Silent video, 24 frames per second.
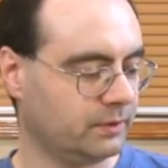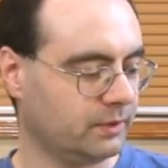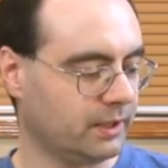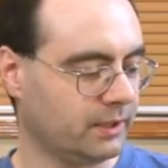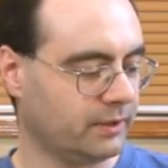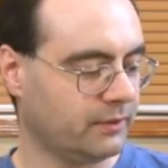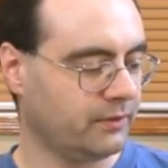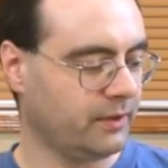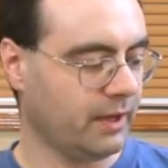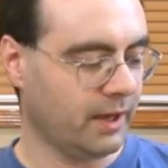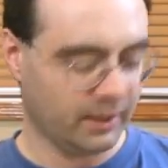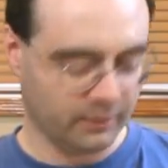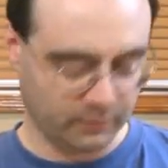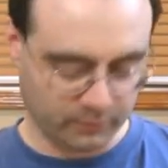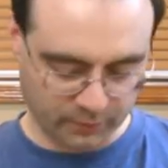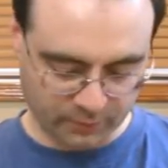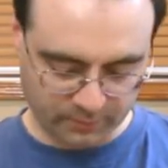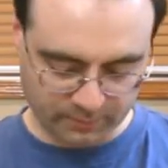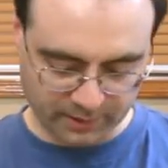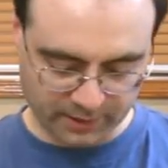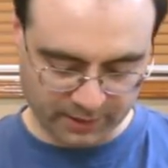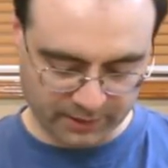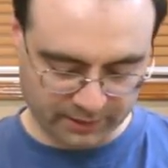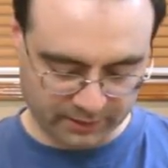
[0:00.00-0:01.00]
like that
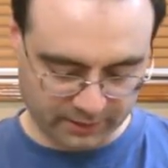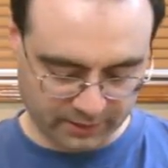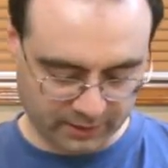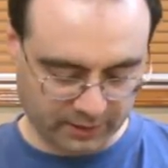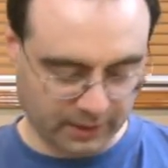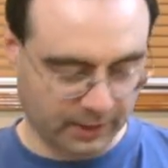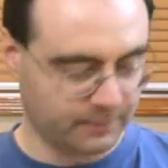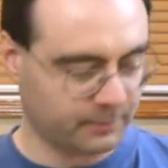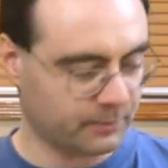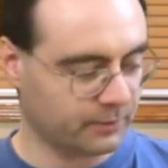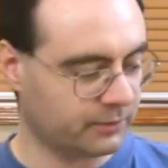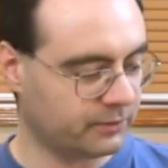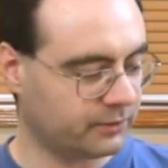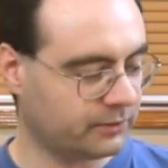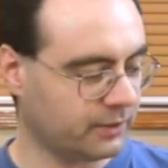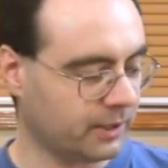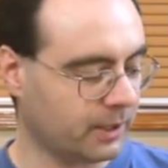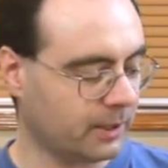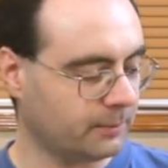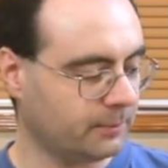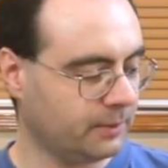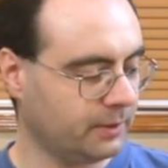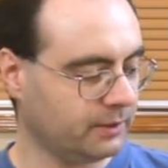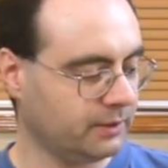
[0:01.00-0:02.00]
with my uh, hybrid
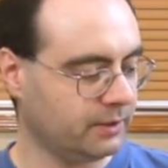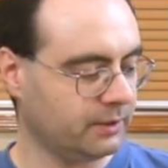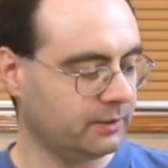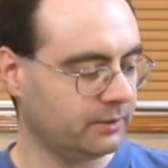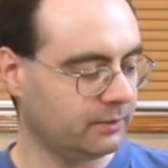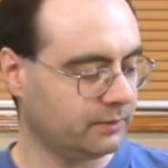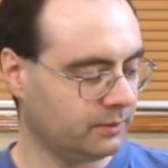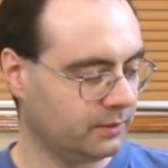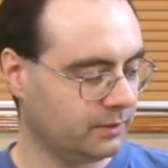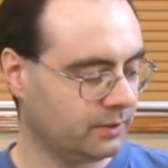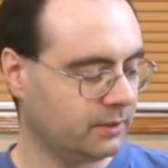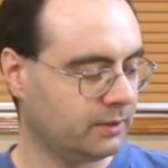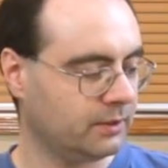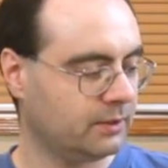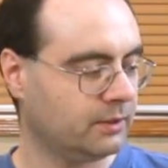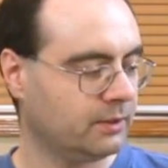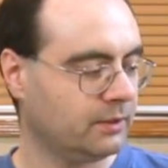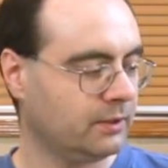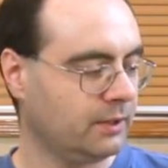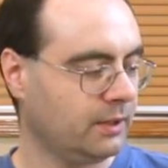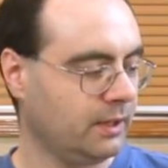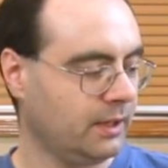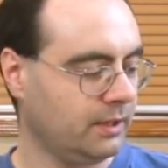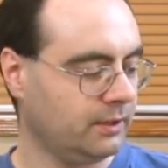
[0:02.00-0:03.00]
style picking
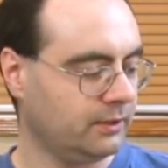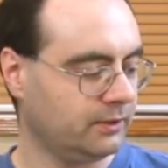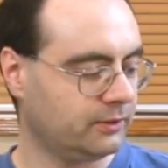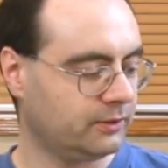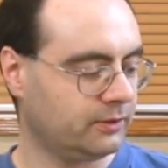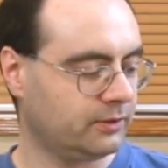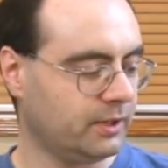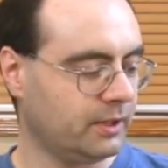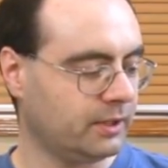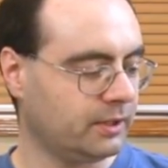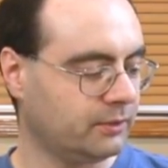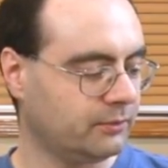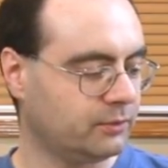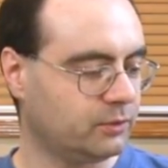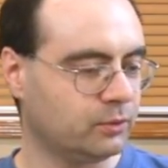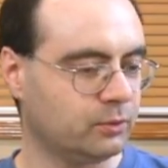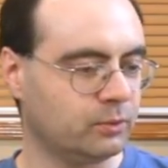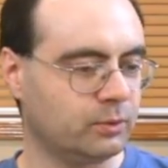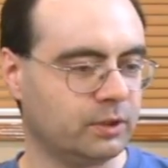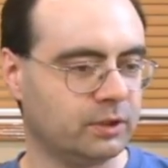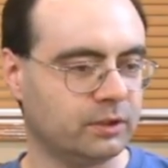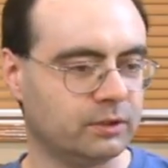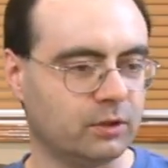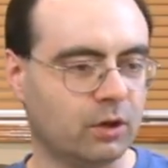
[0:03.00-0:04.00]
instead of
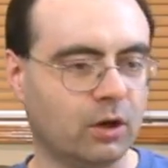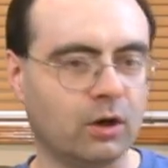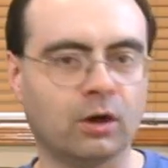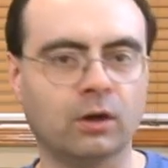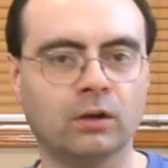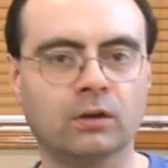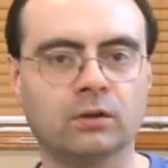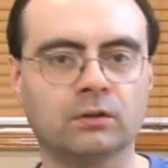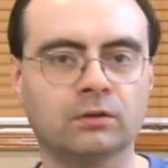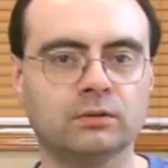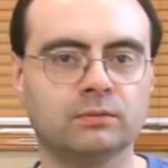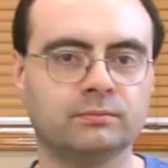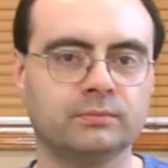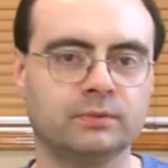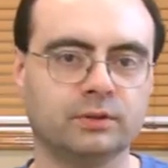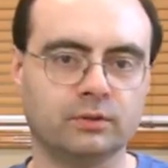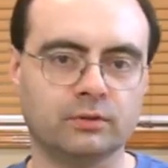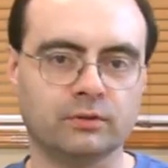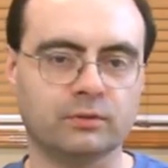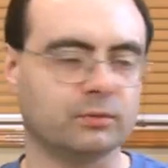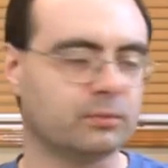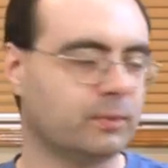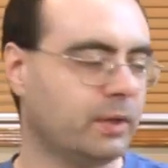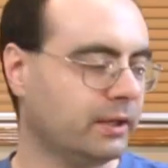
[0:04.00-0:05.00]
doing all you
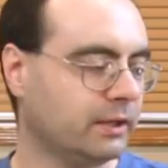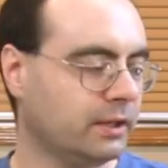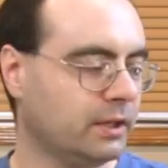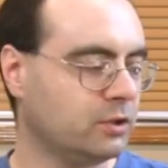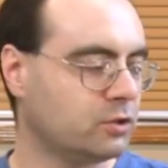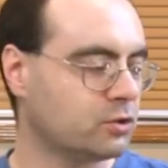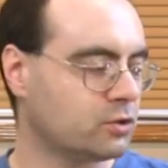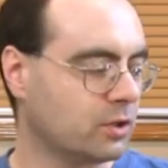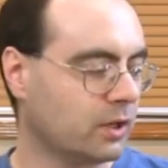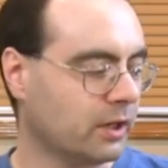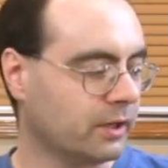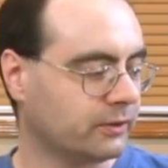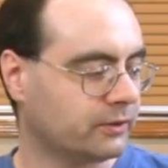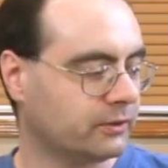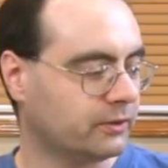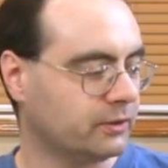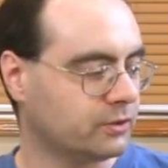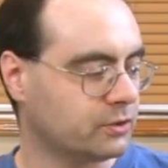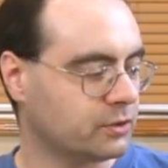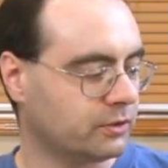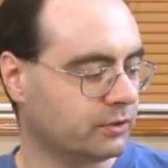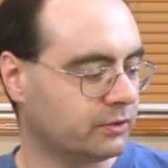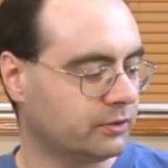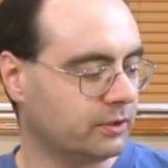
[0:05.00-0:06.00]
know the reggae shots
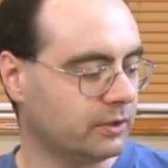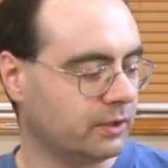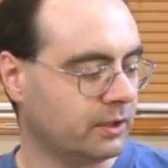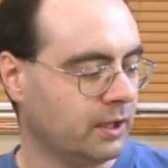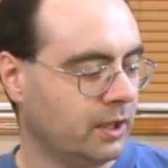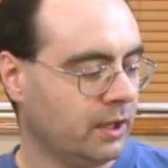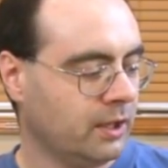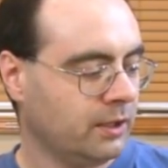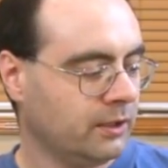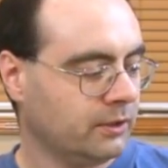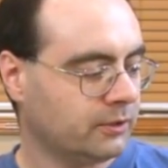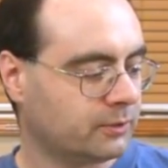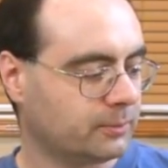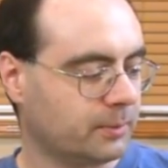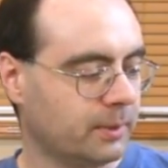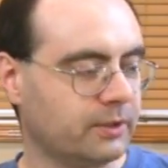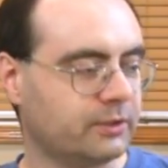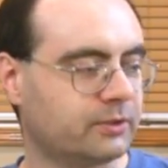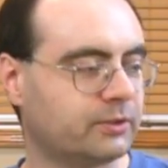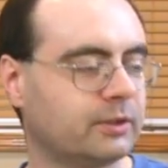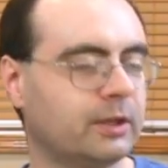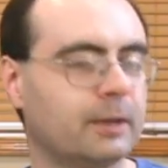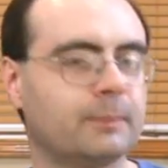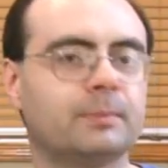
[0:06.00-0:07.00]
and just to
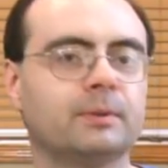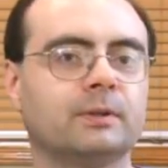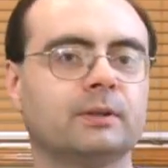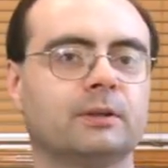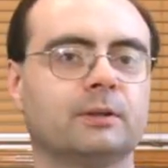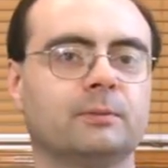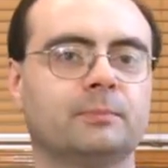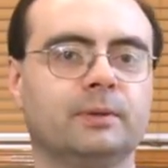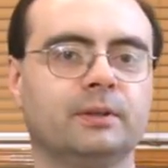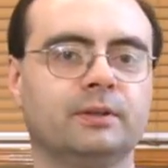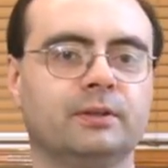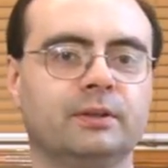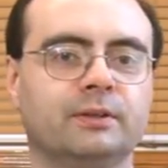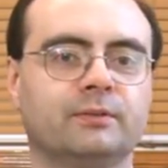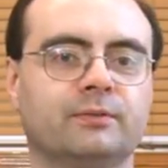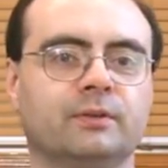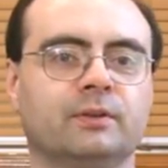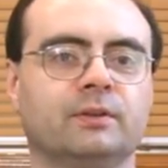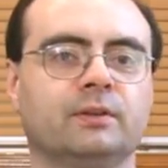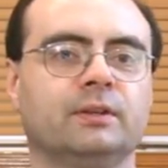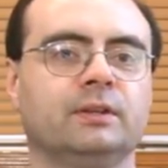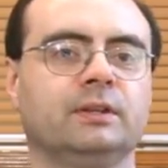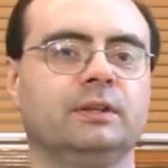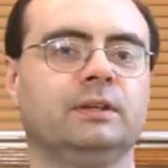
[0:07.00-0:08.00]
spice it up a little bit
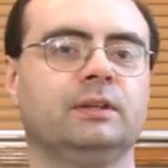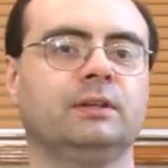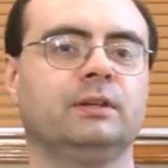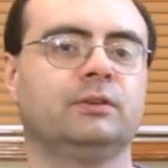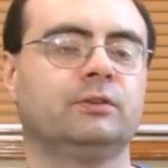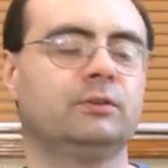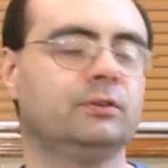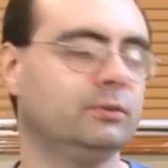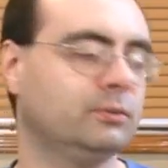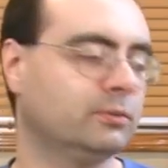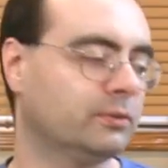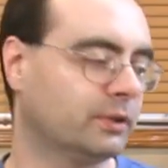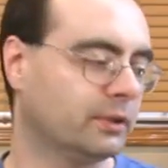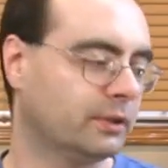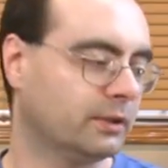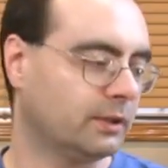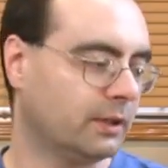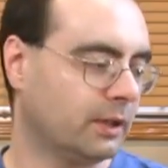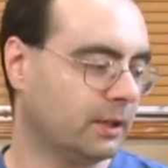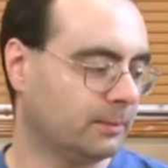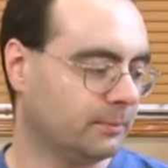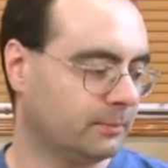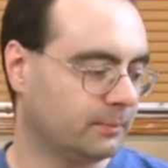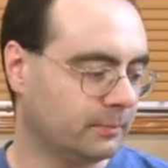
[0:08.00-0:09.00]
differently in a tune
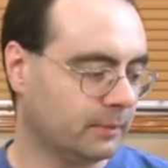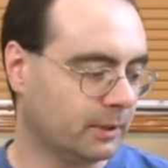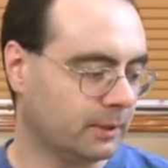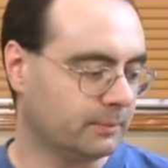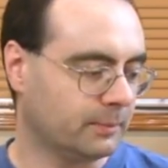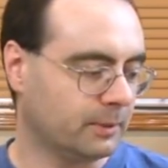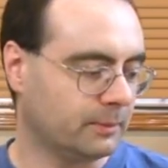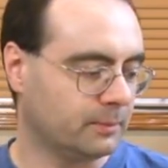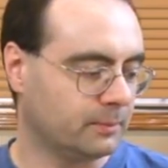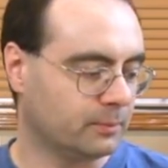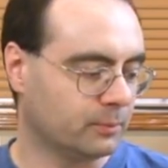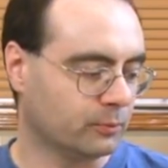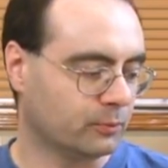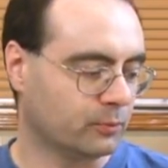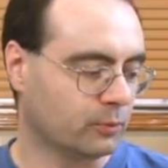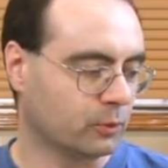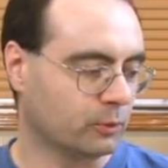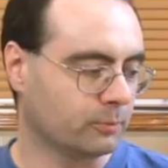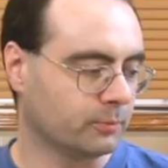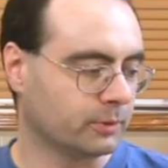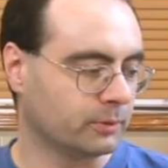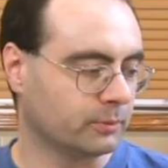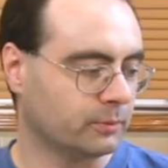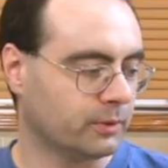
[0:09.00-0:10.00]
that I'm, I may be
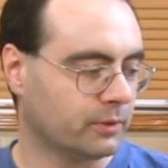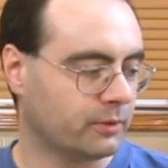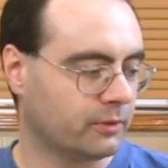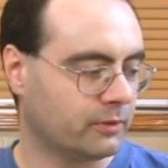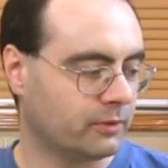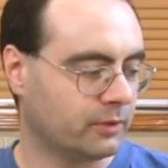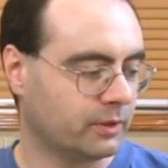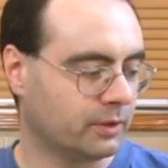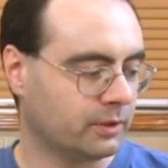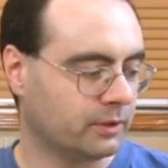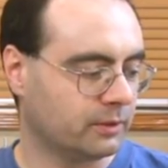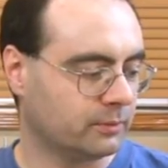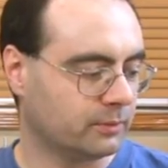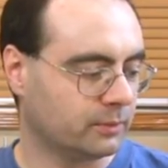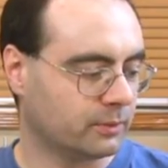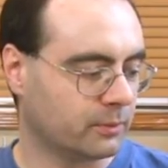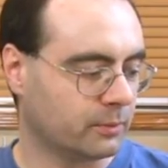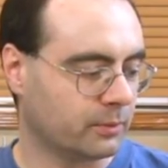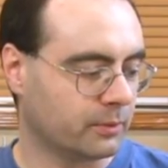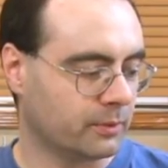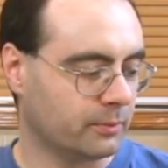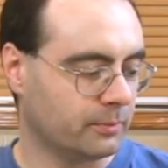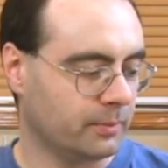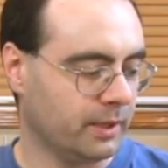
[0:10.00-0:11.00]
performing with uh,
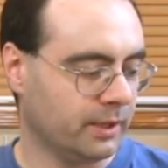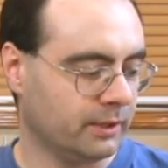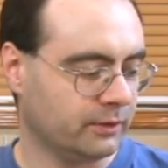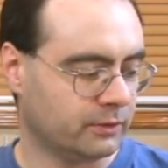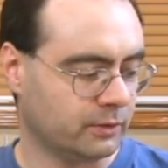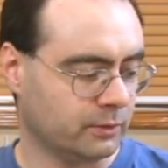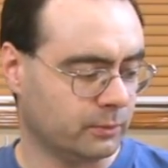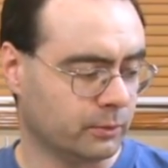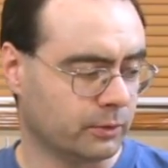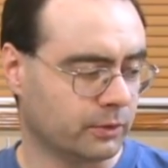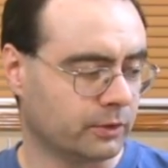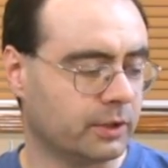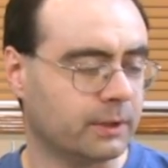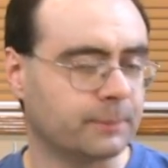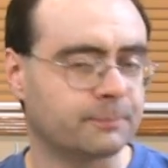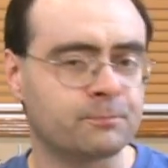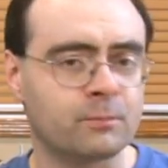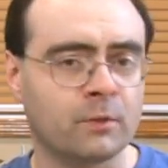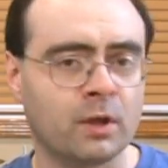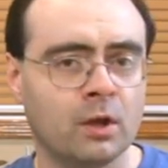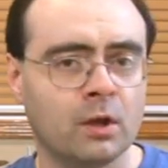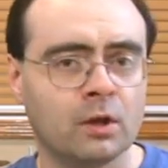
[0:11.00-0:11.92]
with one of the bands I work in.